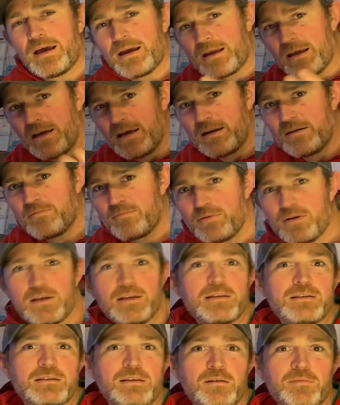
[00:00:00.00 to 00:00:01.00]
Again,
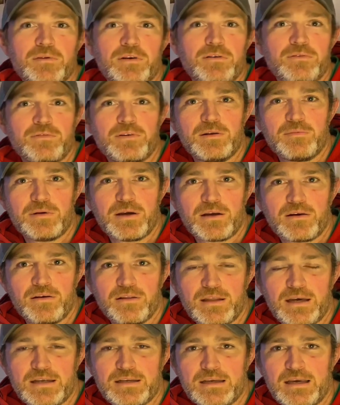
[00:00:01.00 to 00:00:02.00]
please give me your feedback
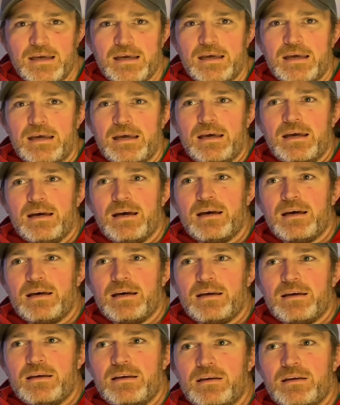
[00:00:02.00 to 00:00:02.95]
on that.